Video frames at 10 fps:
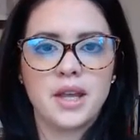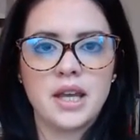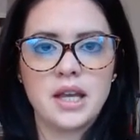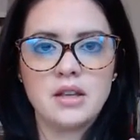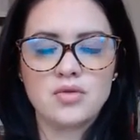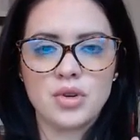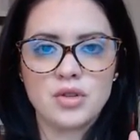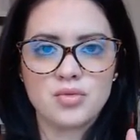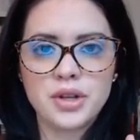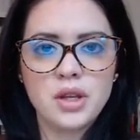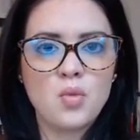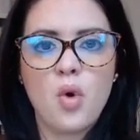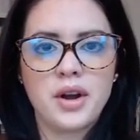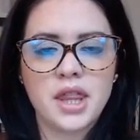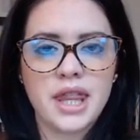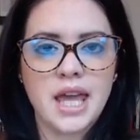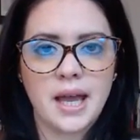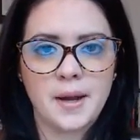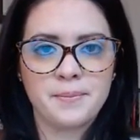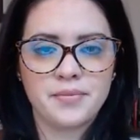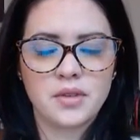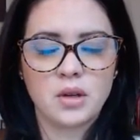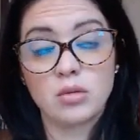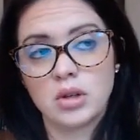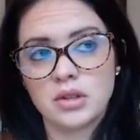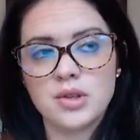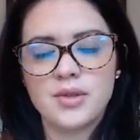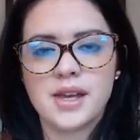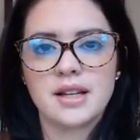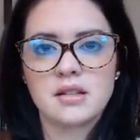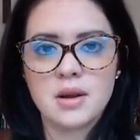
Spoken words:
is really one thing, or well, two things.